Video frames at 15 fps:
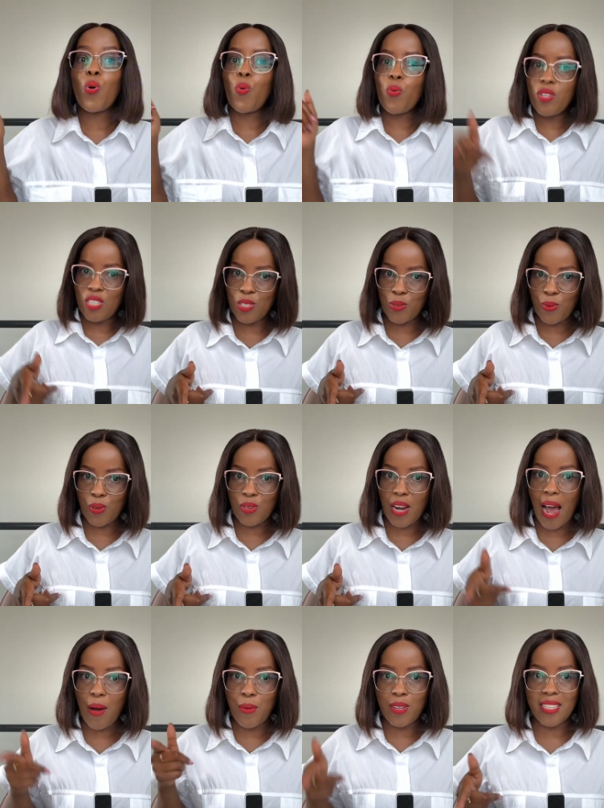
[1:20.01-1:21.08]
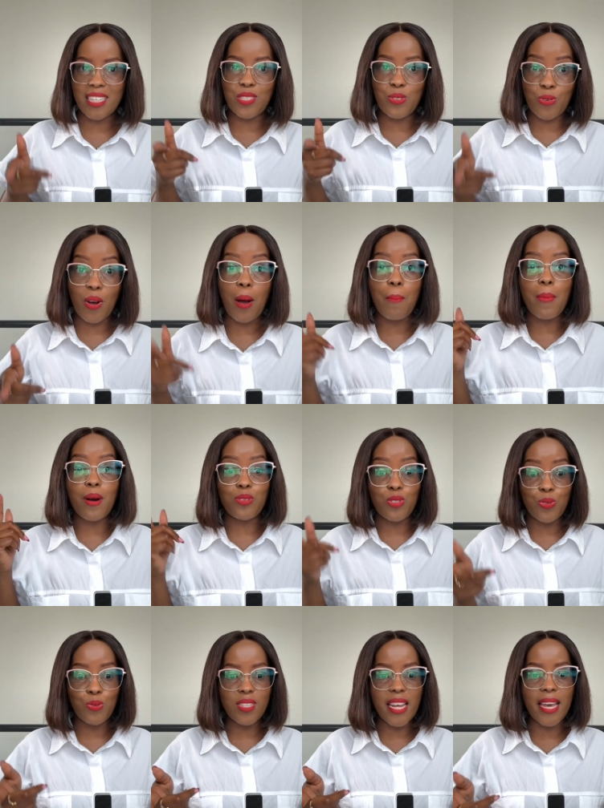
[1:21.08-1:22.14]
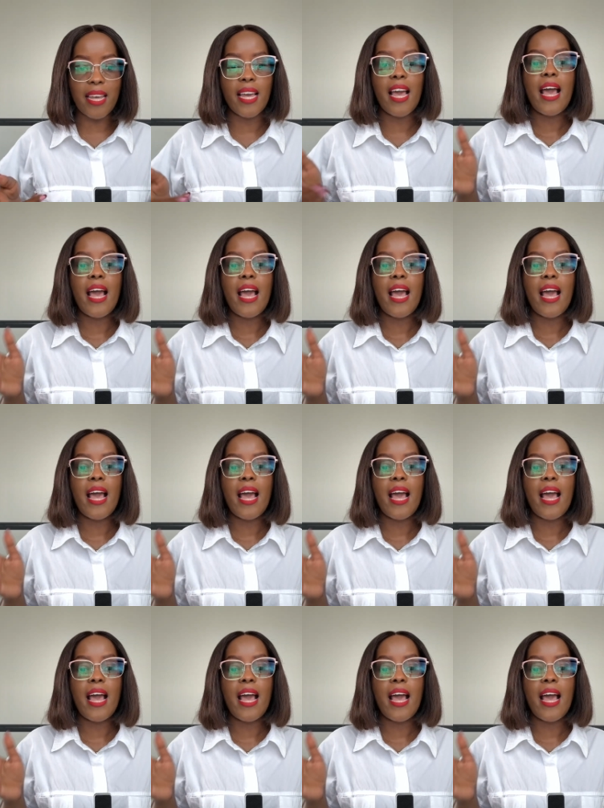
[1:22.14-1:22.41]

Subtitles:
which is what I want us to talk about today.